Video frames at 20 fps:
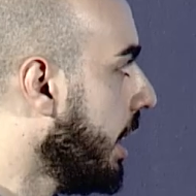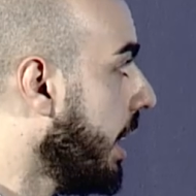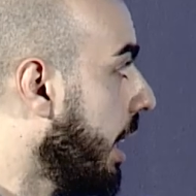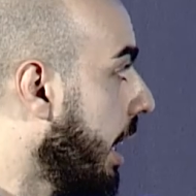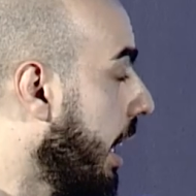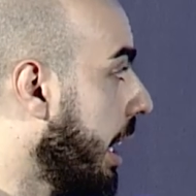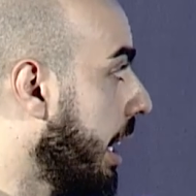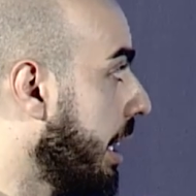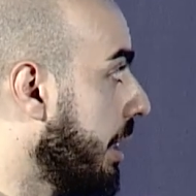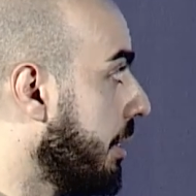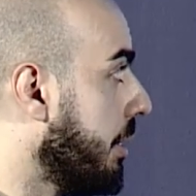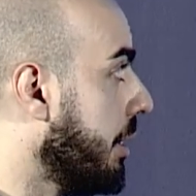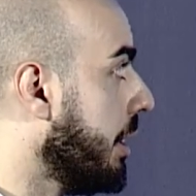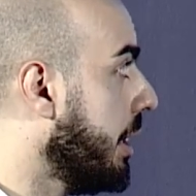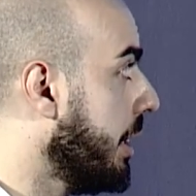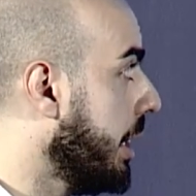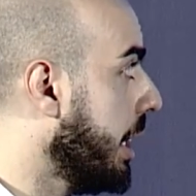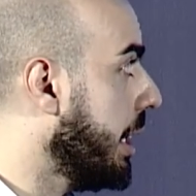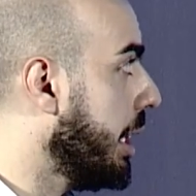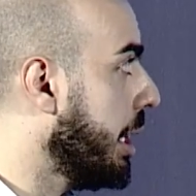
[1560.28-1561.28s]
And
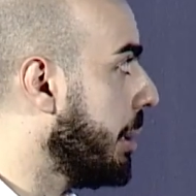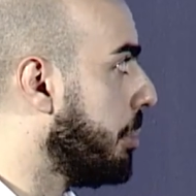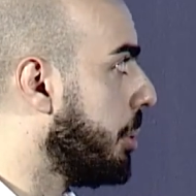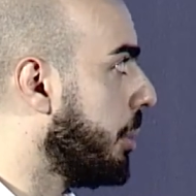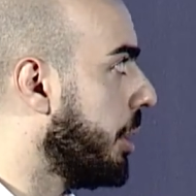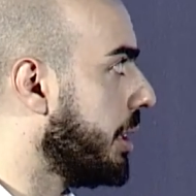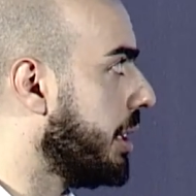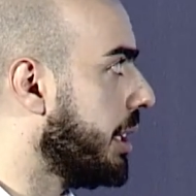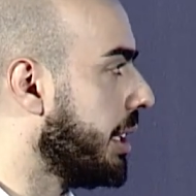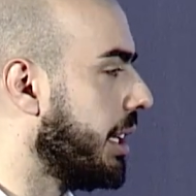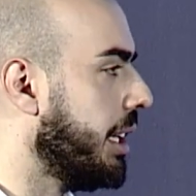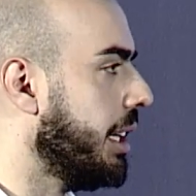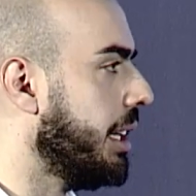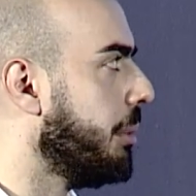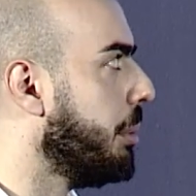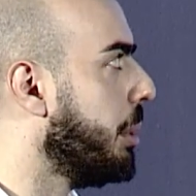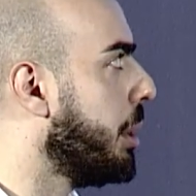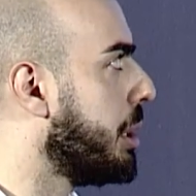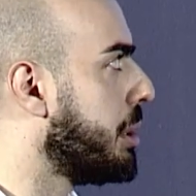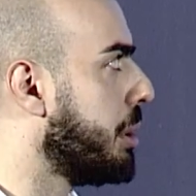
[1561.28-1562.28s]
really importantly,
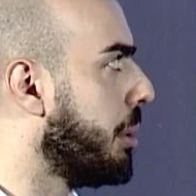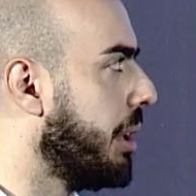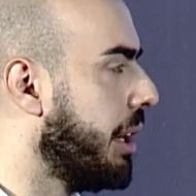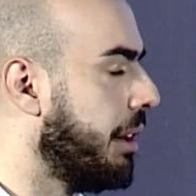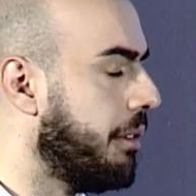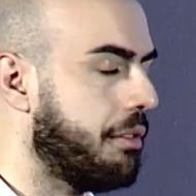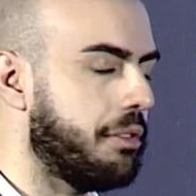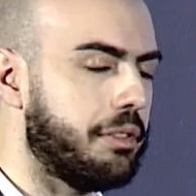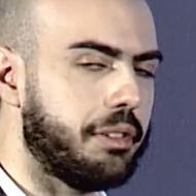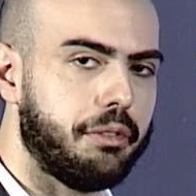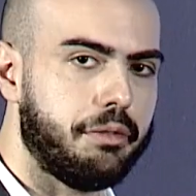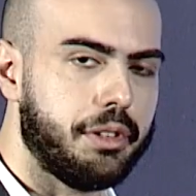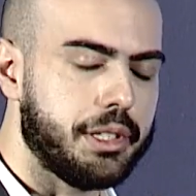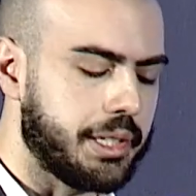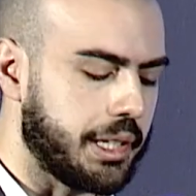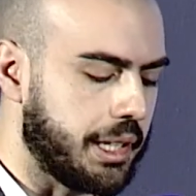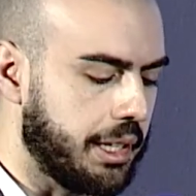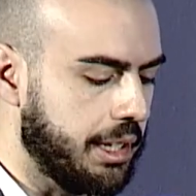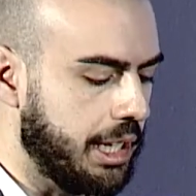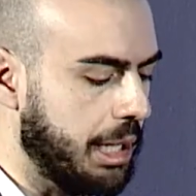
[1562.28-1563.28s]
we also have
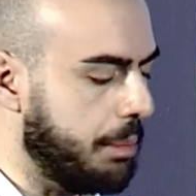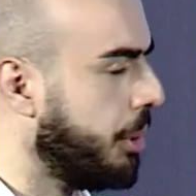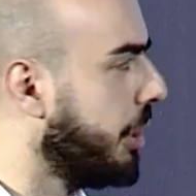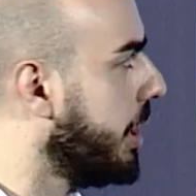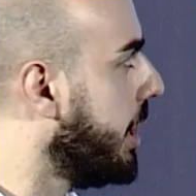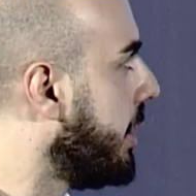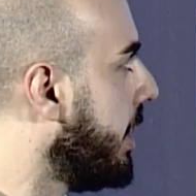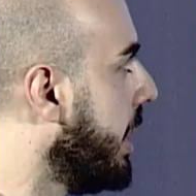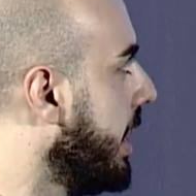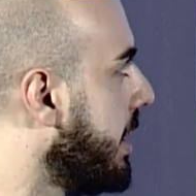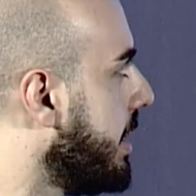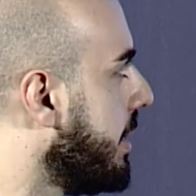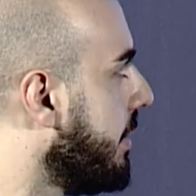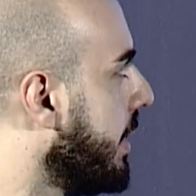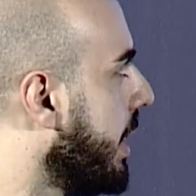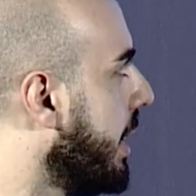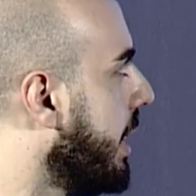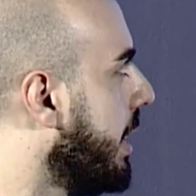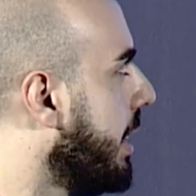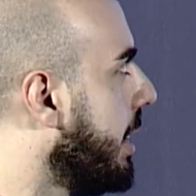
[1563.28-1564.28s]
physical laboratories
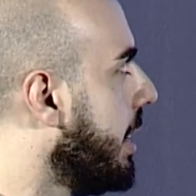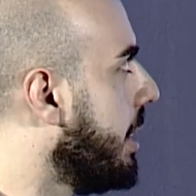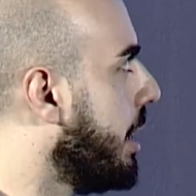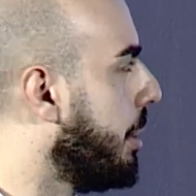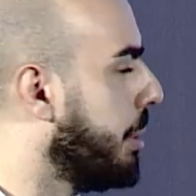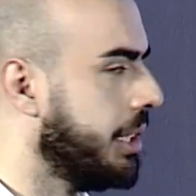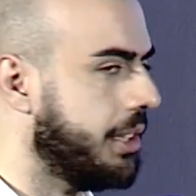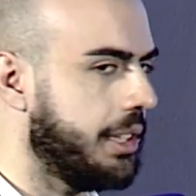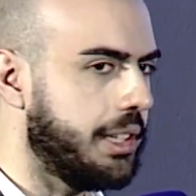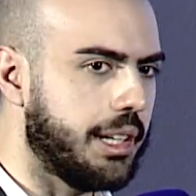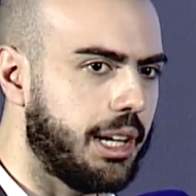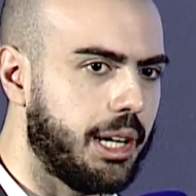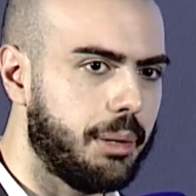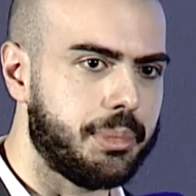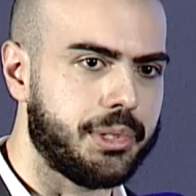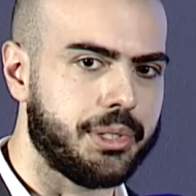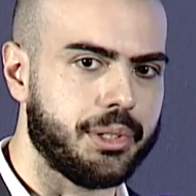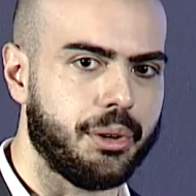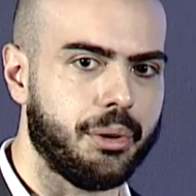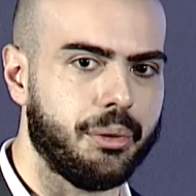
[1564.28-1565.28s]
in our D-Hub,
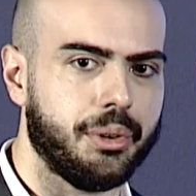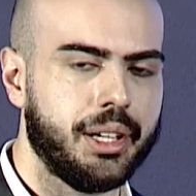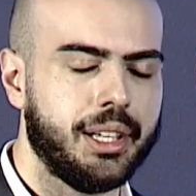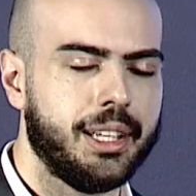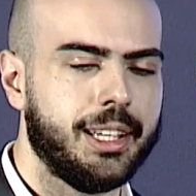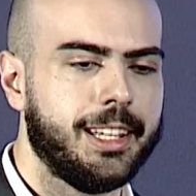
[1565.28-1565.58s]
so